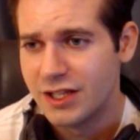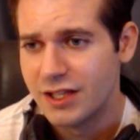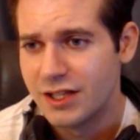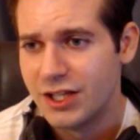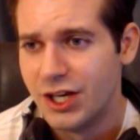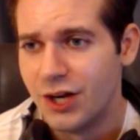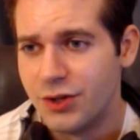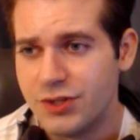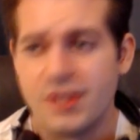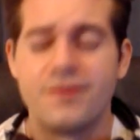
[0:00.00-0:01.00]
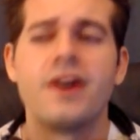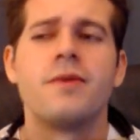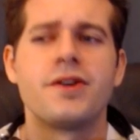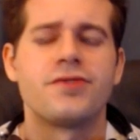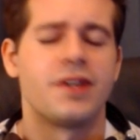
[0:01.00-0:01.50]
using the Final
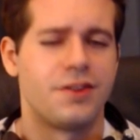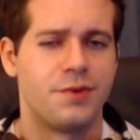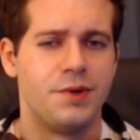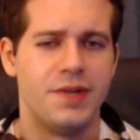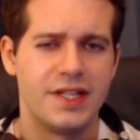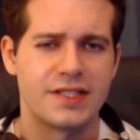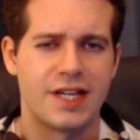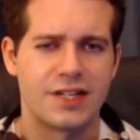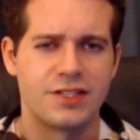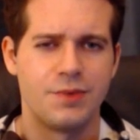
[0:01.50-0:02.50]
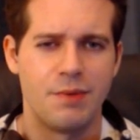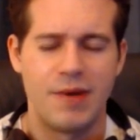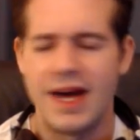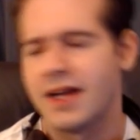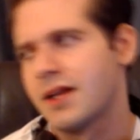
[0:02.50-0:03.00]
Mouse for like 3 weeks, and I actually went
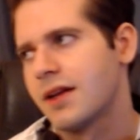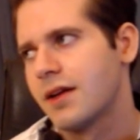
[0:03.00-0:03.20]
back,